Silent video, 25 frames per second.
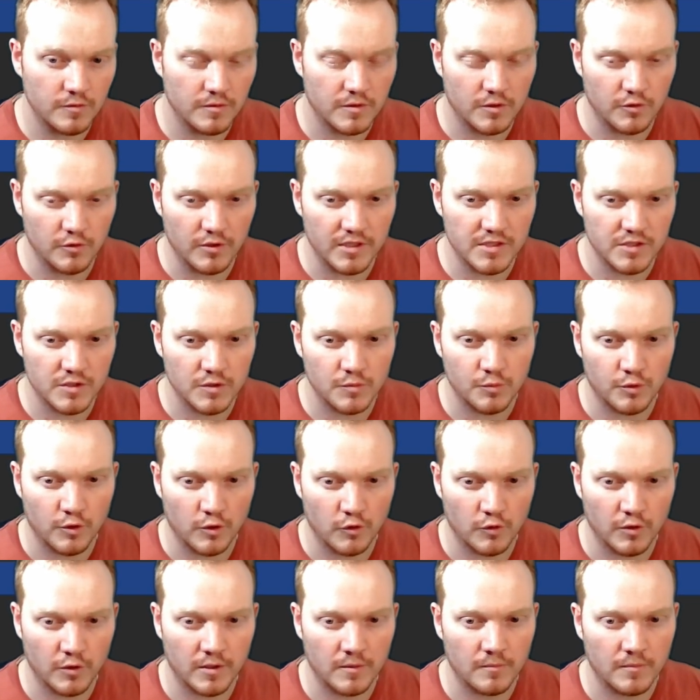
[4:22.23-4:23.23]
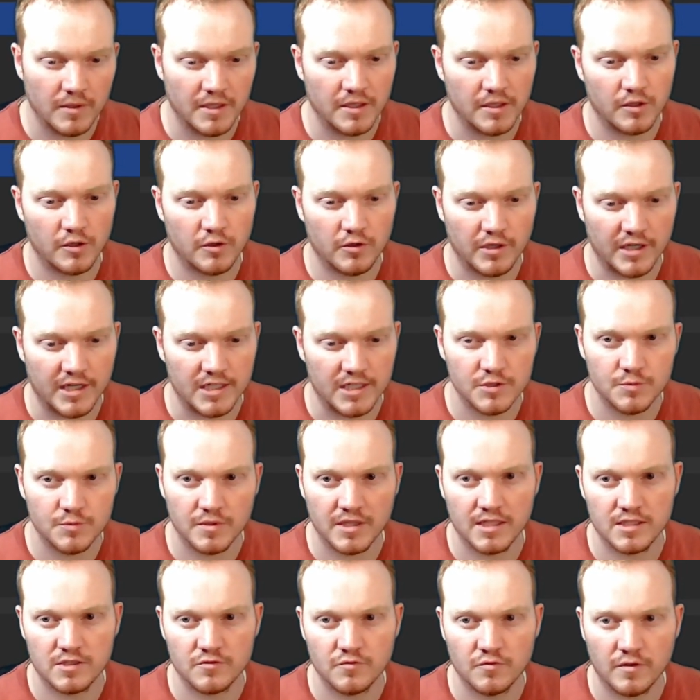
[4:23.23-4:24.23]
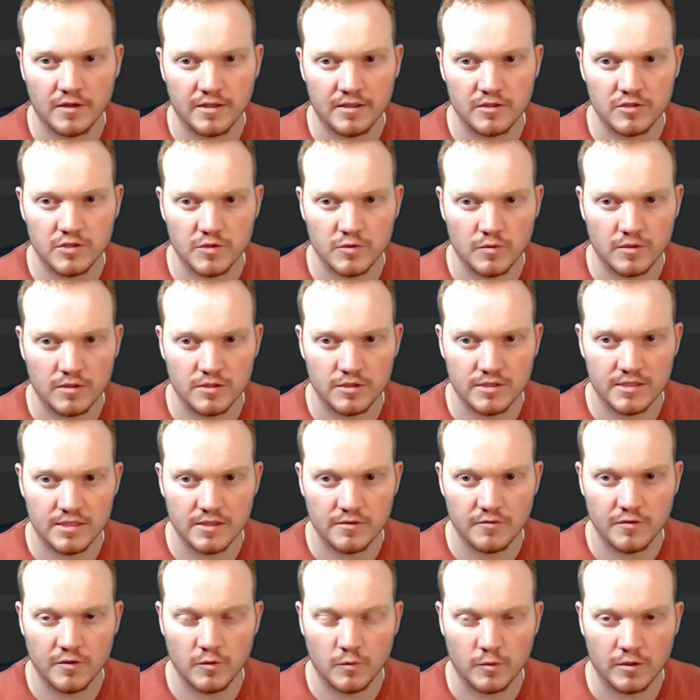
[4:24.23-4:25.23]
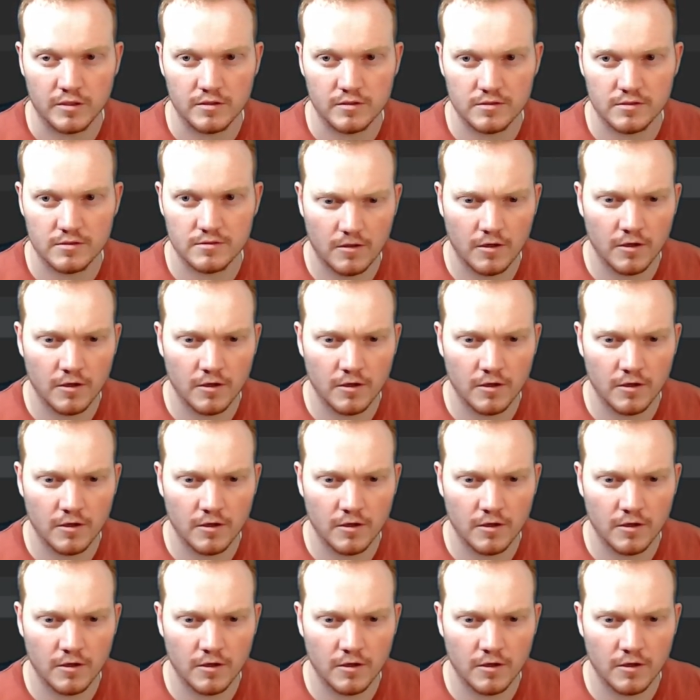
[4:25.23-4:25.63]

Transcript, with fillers: The rest of the program might crash, but that's fine. I just want to see if it works.